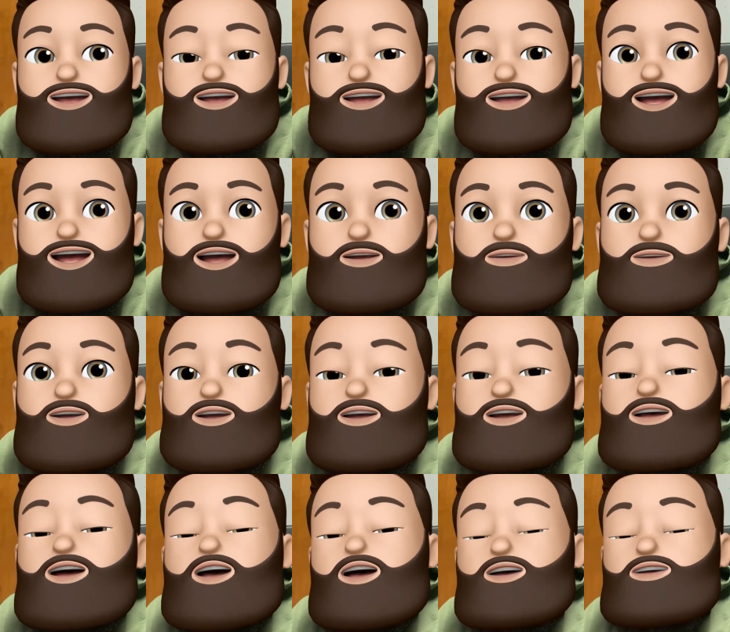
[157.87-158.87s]
I would
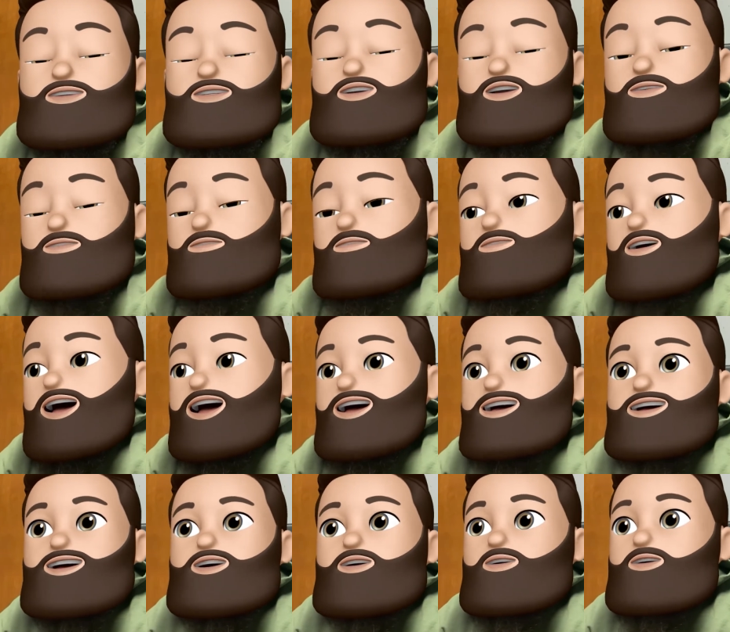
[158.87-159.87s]
love to
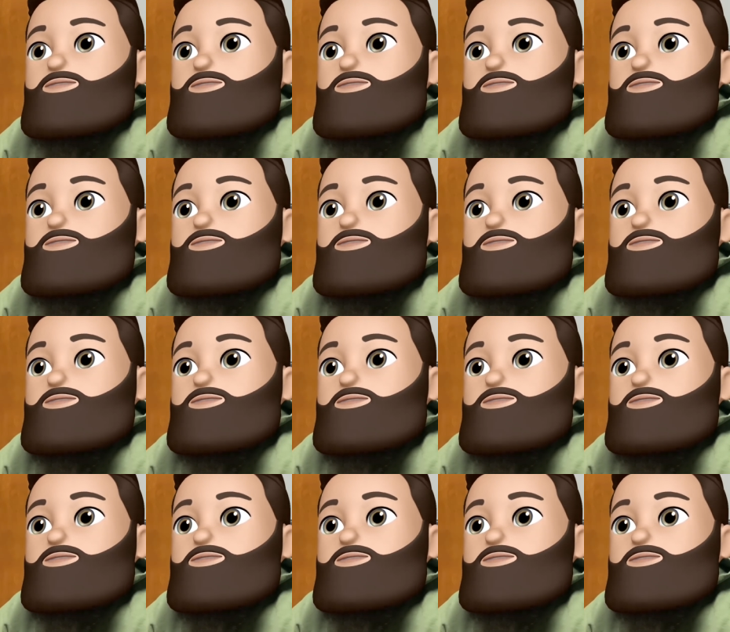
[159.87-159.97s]
paint you a